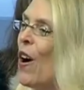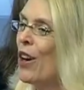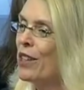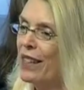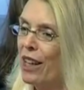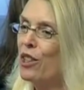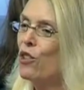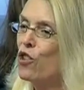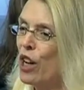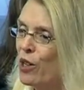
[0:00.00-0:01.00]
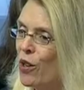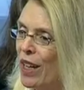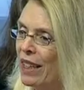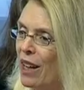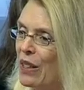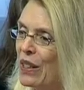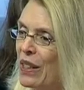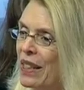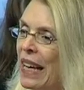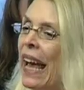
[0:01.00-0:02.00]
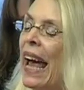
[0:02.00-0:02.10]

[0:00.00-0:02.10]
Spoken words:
on sex and gender analysis.